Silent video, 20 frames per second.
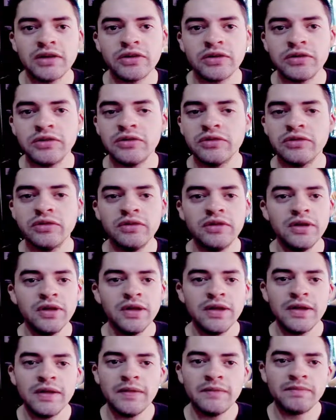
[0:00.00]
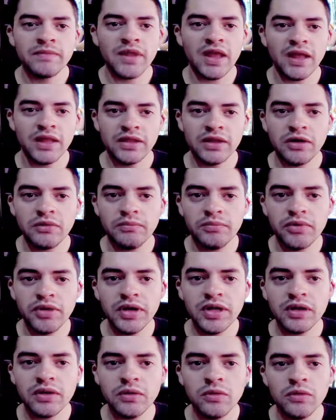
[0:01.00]
crew, and they're
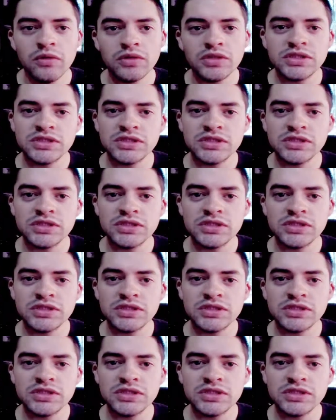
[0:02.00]
pretty cool.